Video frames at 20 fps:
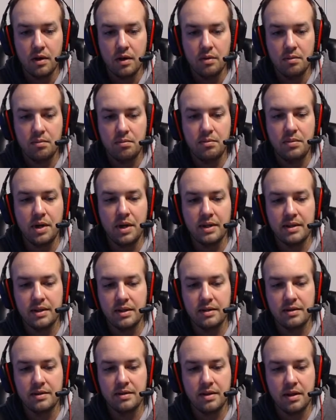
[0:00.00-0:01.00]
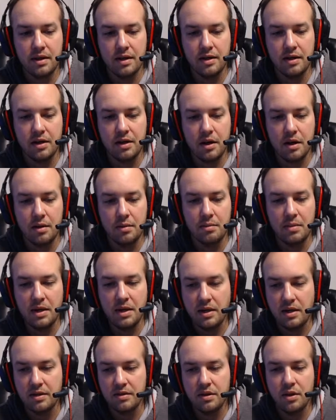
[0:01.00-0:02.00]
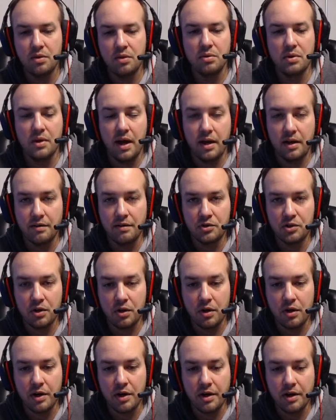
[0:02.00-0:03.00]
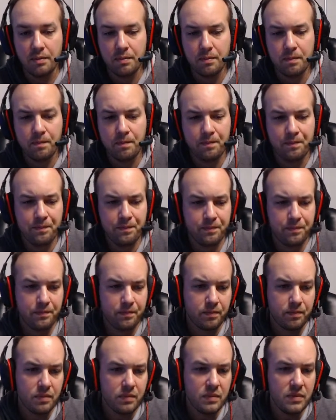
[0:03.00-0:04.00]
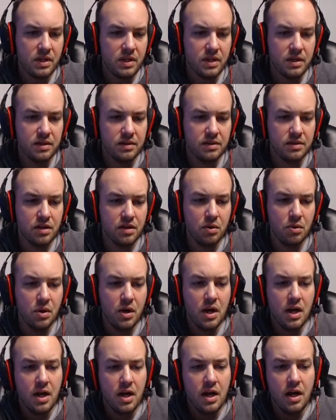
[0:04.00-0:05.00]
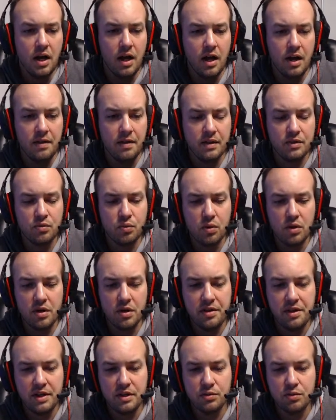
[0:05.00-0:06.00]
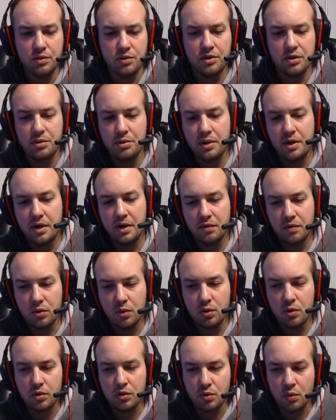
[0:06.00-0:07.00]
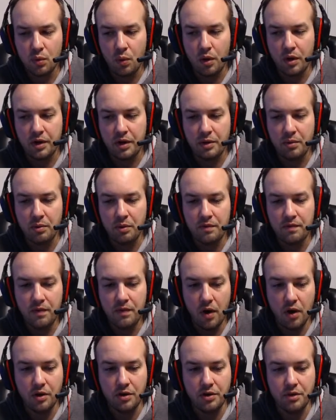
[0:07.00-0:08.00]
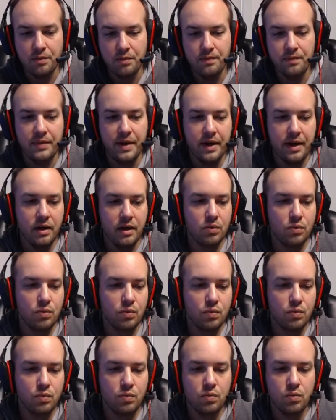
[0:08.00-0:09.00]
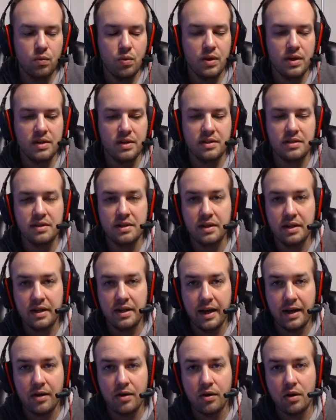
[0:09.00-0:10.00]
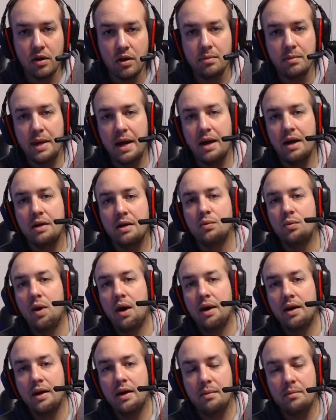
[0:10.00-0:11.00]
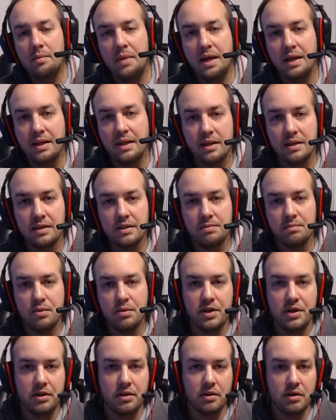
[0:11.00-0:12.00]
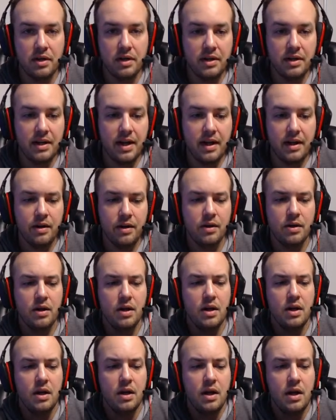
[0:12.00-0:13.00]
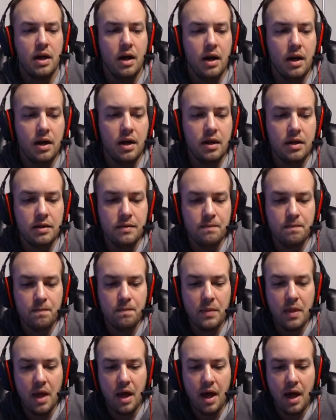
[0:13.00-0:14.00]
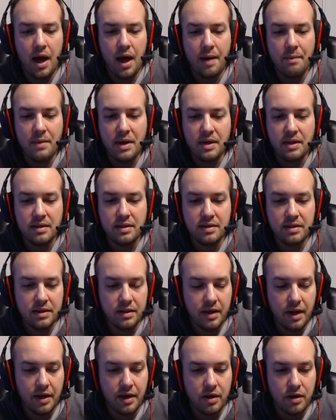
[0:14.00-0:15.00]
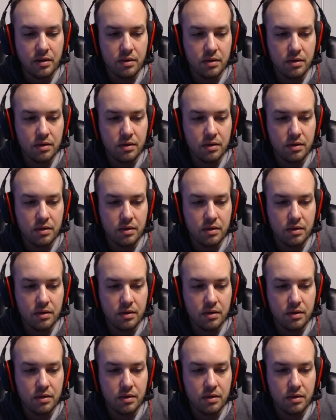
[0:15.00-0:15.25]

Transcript: but it's uh, going to be its own kind of chart here. So uh, that's one of the things we're doing, and of course we're working with volume. Now, what is this indicator all about and why did I make this particular indicator? Uh, I made this indicator